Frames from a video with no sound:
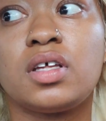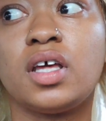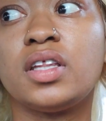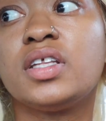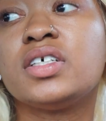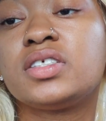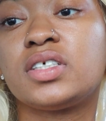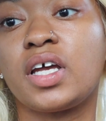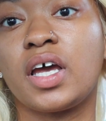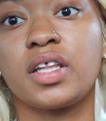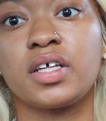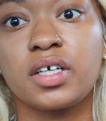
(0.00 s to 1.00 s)
get this
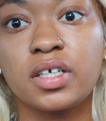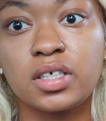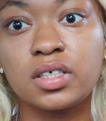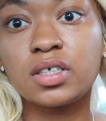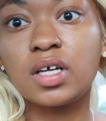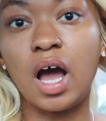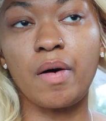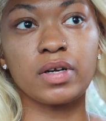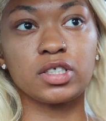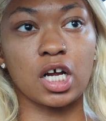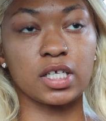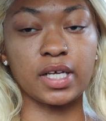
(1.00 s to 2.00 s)
together, I want
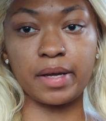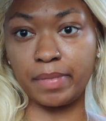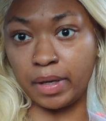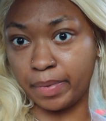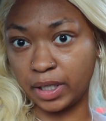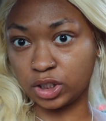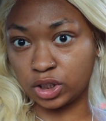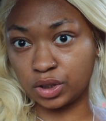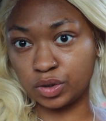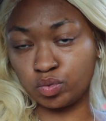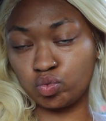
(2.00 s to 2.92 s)
to try to take me a picture.